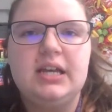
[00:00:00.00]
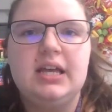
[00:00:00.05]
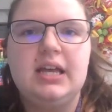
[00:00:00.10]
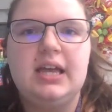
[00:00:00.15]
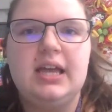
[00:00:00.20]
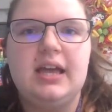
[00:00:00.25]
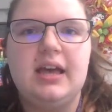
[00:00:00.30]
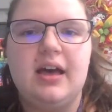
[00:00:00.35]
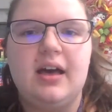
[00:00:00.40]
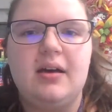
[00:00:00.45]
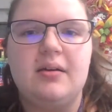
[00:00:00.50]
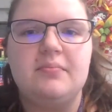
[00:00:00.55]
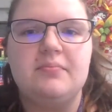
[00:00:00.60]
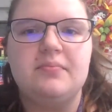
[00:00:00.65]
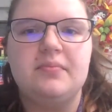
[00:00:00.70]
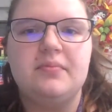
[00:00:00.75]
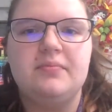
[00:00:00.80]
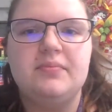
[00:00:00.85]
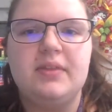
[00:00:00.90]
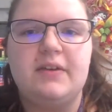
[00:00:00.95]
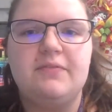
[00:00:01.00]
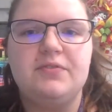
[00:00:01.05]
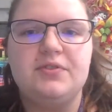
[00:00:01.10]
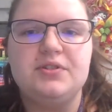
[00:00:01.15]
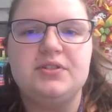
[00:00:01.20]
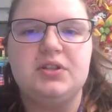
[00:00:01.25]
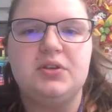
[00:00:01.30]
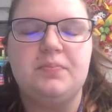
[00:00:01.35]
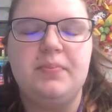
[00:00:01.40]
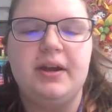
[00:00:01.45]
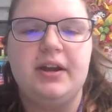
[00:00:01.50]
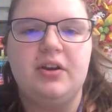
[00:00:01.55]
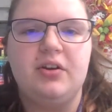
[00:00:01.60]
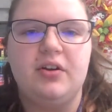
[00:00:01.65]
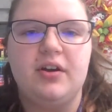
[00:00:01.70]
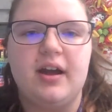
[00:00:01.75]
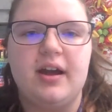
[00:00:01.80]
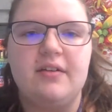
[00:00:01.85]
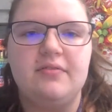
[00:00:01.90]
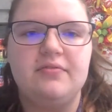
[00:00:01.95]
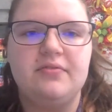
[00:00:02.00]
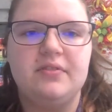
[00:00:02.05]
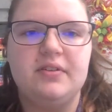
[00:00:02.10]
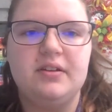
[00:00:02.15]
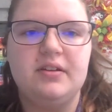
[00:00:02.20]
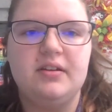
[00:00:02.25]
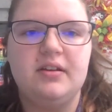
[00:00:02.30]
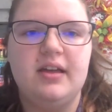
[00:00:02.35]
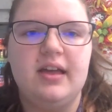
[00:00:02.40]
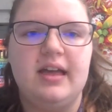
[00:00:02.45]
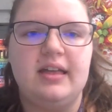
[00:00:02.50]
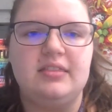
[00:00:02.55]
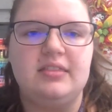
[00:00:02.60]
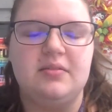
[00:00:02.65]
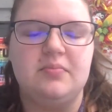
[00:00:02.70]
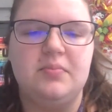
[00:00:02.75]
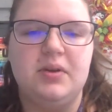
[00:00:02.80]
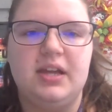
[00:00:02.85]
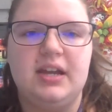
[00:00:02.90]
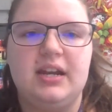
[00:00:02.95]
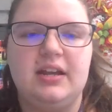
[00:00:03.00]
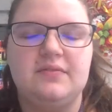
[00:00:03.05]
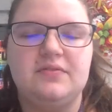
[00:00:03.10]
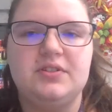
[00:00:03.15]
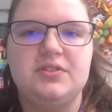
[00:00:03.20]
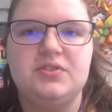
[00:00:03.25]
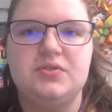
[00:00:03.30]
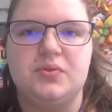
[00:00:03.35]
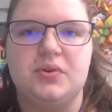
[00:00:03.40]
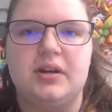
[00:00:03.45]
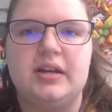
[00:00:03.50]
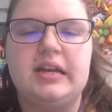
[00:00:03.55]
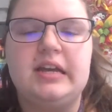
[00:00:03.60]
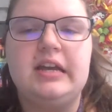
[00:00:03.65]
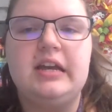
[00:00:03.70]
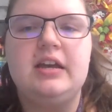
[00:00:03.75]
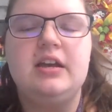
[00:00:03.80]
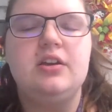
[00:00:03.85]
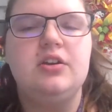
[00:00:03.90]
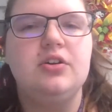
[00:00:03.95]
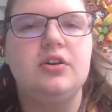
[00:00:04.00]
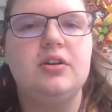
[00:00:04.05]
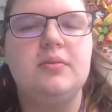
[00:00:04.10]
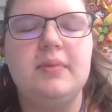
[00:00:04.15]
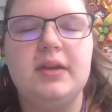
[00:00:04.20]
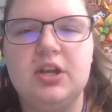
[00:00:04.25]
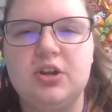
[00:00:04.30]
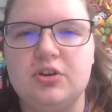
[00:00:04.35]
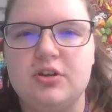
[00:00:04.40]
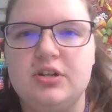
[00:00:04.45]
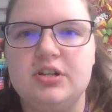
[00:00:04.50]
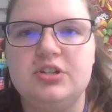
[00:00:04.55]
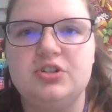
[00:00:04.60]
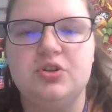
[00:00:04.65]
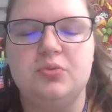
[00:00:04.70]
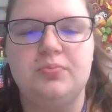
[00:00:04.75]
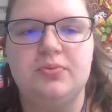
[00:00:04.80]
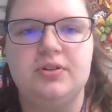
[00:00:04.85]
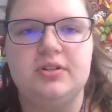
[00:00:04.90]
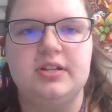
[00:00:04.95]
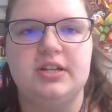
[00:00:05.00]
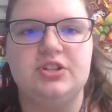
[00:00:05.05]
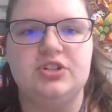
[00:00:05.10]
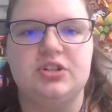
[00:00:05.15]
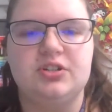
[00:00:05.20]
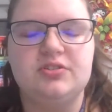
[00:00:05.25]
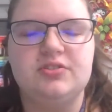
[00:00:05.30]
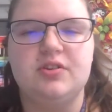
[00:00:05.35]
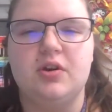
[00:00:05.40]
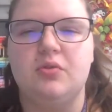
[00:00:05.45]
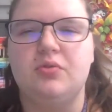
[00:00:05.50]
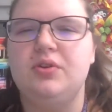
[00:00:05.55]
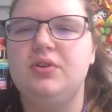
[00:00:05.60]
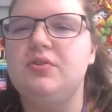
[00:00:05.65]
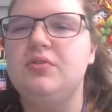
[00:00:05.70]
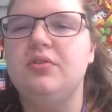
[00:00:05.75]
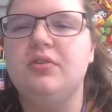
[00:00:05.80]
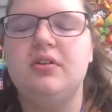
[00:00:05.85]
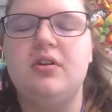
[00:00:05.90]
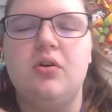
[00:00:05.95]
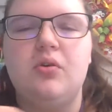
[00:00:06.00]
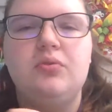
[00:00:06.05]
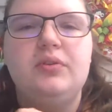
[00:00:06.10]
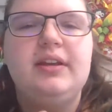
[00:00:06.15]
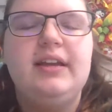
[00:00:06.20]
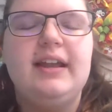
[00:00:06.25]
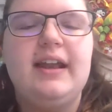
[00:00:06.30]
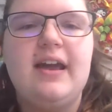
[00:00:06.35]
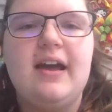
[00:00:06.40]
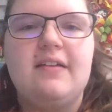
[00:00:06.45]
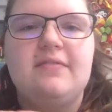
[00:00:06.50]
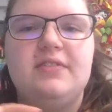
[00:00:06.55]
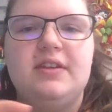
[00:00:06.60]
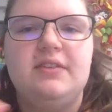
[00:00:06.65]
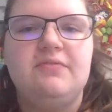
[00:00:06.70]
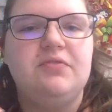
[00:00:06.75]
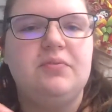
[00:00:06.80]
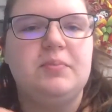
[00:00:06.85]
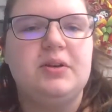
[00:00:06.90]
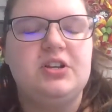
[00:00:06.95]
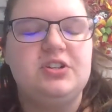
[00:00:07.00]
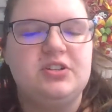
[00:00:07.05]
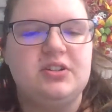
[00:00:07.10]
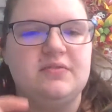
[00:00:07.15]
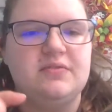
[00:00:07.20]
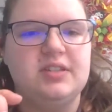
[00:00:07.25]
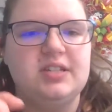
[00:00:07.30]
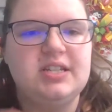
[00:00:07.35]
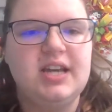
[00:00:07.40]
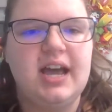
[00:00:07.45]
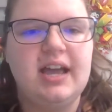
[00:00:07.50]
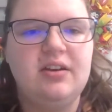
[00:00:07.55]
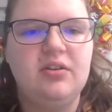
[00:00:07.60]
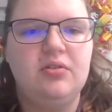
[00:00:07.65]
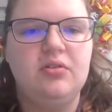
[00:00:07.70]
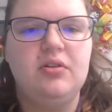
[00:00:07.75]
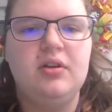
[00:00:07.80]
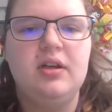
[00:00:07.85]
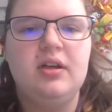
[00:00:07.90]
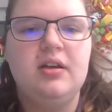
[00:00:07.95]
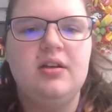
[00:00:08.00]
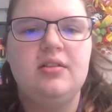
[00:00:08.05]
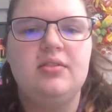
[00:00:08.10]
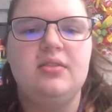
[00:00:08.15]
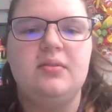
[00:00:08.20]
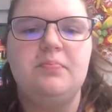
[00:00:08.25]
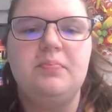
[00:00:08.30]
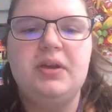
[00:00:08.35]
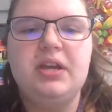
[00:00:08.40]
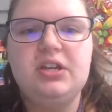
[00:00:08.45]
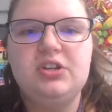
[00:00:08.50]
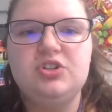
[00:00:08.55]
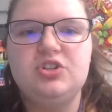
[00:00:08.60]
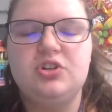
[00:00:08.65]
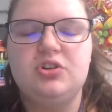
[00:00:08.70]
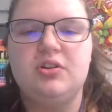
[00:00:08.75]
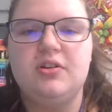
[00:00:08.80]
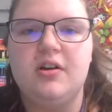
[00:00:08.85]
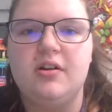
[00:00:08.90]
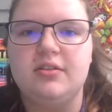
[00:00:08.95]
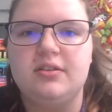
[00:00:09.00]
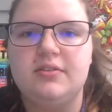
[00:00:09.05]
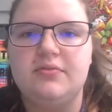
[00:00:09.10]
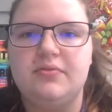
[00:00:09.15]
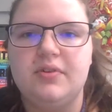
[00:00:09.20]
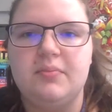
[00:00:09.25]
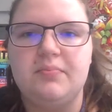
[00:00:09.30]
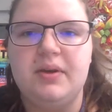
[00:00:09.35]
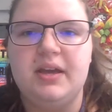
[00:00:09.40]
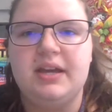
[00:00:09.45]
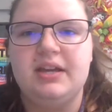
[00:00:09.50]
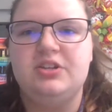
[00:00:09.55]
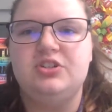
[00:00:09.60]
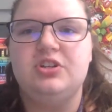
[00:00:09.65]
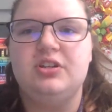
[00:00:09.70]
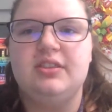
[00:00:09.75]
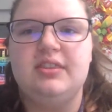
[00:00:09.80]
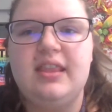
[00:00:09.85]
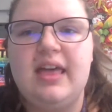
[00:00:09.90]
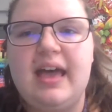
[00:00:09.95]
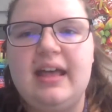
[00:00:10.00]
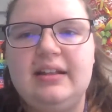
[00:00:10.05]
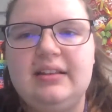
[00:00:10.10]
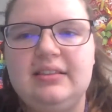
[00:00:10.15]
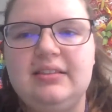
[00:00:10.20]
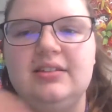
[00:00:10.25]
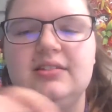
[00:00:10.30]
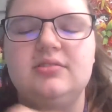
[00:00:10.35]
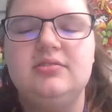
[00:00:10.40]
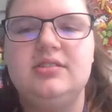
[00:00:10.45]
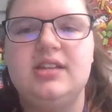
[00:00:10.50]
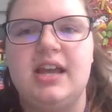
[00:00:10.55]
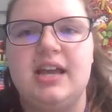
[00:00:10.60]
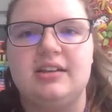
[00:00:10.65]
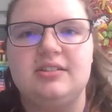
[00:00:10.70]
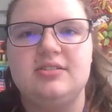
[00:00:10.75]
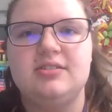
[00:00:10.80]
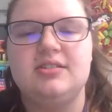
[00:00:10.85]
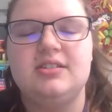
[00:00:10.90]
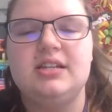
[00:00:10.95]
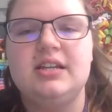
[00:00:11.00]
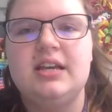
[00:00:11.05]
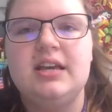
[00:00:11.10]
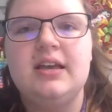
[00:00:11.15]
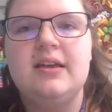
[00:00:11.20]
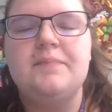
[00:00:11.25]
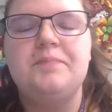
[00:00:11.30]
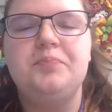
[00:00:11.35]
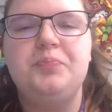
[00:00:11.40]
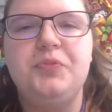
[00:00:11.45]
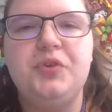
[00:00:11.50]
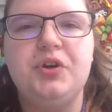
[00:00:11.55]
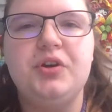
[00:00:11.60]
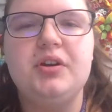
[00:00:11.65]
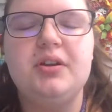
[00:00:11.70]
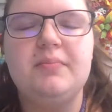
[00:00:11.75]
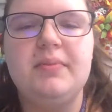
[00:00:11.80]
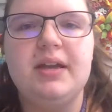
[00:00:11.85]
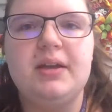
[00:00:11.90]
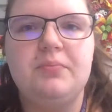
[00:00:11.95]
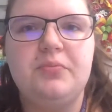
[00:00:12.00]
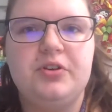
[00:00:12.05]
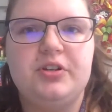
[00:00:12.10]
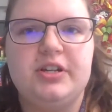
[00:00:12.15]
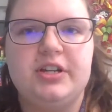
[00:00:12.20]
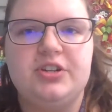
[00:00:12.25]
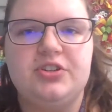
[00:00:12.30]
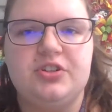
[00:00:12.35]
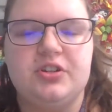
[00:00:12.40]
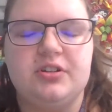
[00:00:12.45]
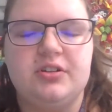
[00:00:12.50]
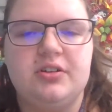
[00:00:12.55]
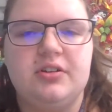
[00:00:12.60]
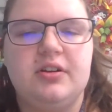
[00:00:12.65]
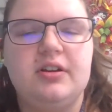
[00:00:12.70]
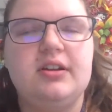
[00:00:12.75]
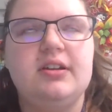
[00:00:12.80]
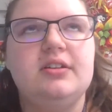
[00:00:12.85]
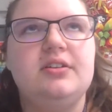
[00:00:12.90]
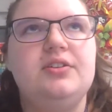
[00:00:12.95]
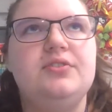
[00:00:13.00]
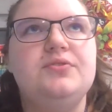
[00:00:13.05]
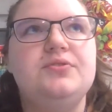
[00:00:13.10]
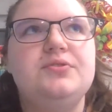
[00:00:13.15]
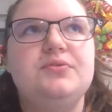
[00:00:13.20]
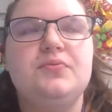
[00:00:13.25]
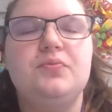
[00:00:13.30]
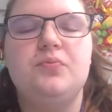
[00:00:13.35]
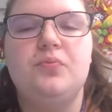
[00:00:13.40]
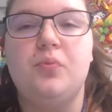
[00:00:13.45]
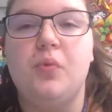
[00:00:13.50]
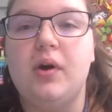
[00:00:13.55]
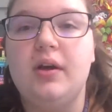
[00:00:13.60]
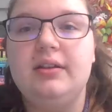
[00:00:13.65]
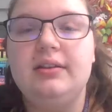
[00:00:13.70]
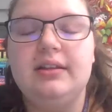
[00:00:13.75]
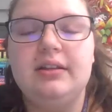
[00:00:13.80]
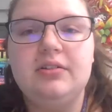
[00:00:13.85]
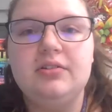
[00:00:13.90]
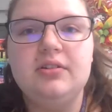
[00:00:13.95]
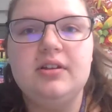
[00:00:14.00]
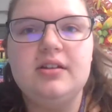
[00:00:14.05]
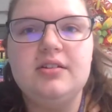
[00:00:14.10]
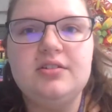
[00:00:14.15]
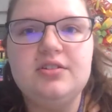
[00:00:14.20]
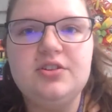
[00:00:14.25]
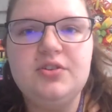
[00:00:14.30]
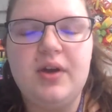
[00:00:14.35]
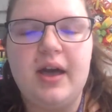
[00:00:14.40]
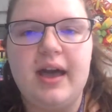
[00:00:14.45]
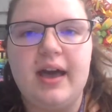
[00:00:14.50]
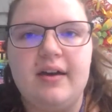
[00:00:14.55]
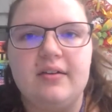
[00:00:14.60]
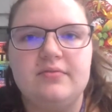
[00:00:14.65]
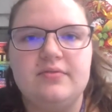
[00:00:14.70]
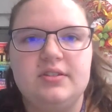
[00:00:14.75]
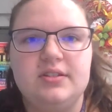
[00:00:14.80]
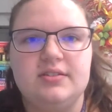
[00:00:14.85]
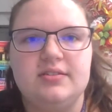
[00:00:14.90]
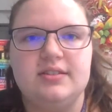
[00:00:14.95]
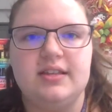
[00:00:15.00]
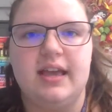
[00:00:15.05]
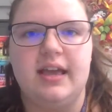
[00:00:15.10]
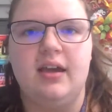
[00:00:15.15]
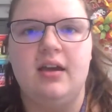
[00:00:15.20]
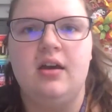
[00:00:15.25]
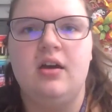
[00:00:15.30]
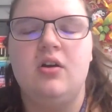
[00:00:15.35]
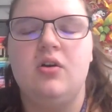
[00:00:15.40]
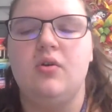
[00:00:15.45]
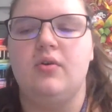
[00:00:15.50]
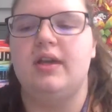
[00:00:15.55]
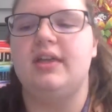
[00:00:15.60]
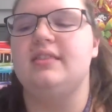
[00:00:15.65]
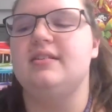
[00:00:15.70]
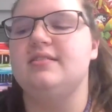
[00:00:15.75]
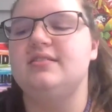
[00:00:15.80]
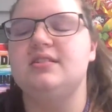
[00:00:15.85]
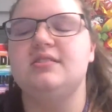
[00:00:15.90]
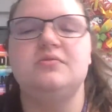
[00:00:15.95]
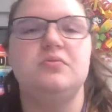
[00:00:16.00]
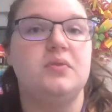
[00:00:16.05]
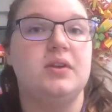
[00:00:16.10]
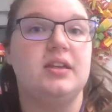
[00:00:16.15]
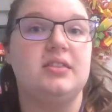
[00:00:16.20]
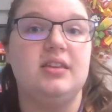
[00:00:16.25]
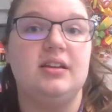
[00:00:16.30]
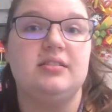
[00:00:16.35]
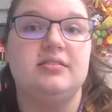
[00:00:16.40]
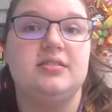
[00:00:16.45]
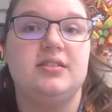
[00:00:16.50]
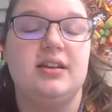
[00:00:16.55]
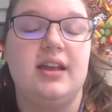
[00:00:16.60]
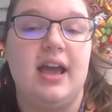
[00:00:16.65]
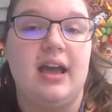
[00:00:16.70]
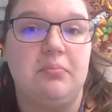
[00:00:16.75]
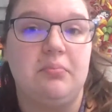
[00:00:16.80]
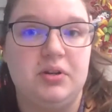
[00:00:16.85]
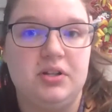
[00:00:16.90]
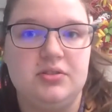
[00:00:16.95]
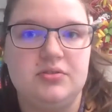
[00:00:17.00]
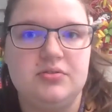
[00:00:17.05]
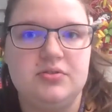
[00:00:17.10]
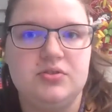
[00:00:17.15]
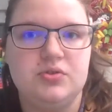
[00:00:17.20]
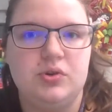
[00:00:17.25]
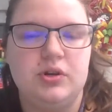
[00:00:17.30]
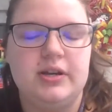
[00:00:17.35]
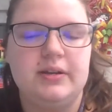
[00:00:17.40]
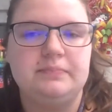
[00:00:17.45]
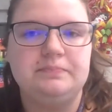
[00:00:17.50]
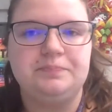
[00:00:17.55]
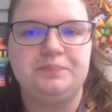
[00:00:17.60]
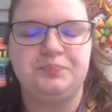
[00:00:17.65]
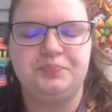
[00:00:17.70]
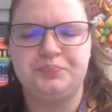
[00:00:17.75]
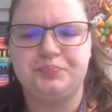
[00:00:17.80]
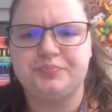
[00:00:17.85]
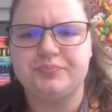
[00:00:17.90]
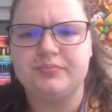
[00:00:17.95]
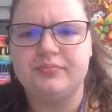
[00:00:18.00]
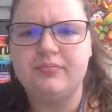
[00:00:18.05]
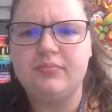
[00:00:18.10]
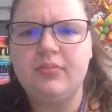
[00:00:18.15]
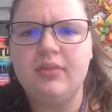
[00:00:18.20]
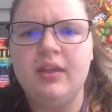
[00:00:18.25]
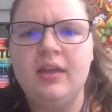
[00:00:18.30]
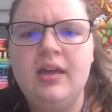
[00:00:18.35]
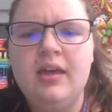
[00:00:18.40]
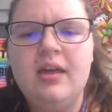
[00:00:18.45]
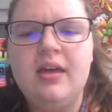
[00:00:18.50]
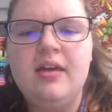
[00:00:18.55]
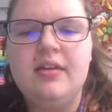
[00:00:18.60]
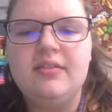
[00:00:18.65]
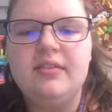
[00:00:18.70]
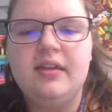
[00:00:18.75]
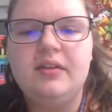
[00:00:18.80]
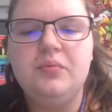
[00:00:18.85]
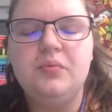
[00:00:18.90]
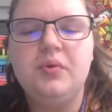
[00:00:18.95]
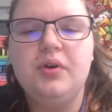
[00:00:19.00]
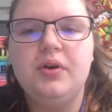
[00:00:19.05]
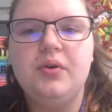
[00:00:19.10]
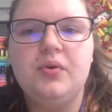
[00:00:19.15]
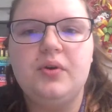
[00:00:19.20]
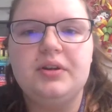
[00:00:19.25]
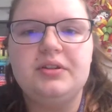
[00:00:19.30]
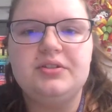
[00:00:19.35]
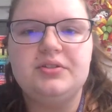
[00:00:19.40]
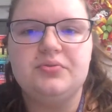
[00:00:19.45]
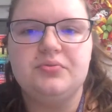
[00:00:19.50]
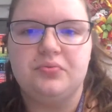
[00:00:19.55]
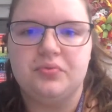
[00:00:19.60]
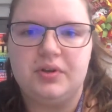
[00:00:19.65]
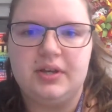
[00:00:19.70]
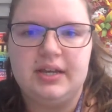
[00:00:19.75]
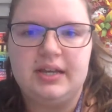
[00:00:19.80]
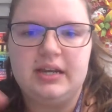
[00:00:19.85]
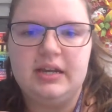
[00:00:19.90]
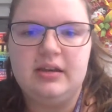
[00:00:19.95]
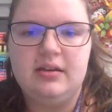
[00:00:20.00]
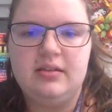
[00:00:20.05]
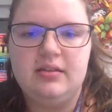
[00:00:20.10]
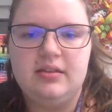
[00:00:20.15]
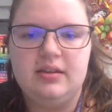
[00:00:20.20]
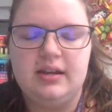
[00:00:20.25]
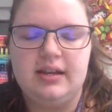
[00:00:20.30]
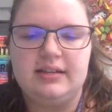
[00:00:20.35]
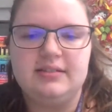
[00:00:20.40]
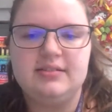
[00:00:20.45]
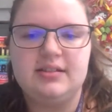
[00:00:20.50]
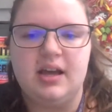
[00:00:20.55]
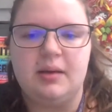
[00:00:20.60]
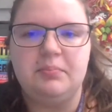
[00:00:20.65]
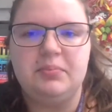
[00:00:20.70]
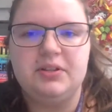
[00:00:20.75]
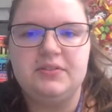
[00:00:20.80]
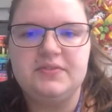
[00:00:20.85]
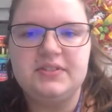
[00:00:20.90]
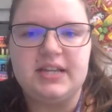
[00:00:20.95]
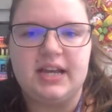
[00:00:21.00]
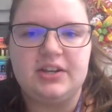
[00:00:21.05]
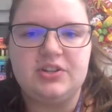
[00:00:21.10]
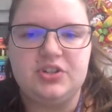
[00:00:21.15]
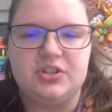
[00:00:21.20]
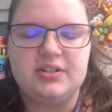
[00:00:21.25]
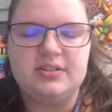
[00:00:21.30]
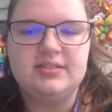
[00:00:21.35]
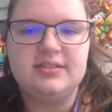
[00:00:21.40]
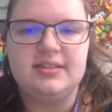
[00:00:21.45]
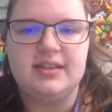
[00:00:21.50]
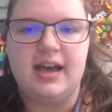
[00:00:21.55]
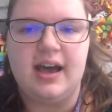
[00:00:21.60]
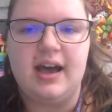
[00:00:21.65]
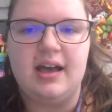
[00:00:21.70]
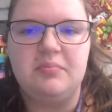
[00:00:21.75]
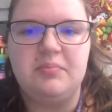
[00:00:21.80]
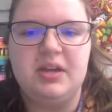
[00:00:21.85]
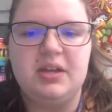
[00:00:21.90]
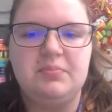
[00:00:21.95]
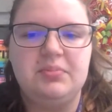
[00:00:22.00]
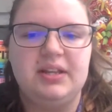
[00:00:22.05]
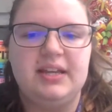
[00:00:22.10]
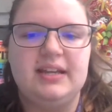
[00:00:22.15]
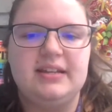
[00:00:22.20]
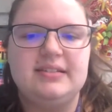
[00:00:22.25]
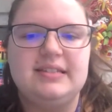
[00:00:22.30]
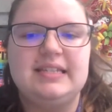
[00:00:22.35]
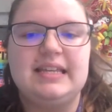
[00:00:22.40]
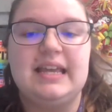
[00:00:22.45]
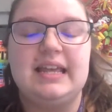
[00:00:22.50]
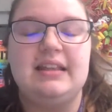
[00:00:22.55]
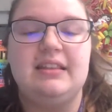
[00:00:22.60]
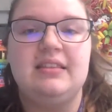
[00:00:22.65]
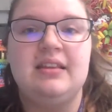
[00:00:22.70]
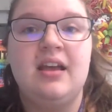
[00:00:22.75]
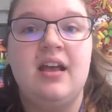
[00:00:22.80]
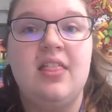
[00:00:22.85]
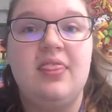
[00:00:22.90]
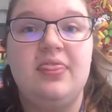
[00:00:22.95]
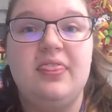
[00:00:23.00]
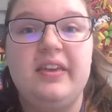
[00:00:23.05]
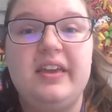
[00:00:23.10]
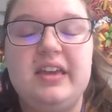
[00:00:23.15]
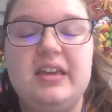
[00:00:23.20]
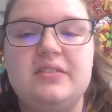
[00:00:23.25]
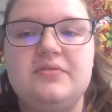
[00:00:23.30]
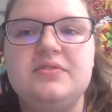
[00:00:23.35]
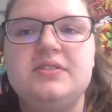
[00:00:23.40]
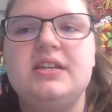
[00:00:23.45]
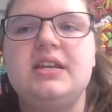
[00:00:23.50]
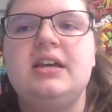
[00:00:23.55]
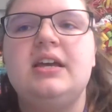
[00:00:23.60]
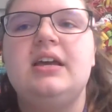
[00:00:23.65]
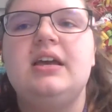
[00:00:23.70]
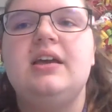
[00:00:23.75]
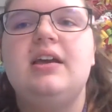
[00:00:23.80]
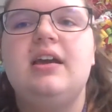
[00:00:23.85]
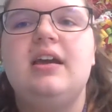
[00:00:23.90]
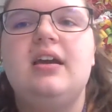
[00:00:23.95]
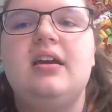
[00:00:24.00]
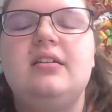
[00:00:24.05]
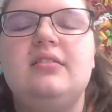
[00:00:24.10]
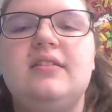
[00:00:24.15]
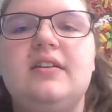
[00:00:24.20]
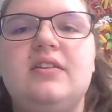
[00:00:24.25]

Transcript: that first little paragraph at the beginning of the story. You're going to make your initial prediction. So you're only going to have the information of the title, the picture on the front page, and that little text, and you're going to make a prediction. You're going to use what little knowledge you have to say, okay, this is what I think is going to happen in the story. Then we're going to read the next couple of sections, the I Make Plans and Thieves, and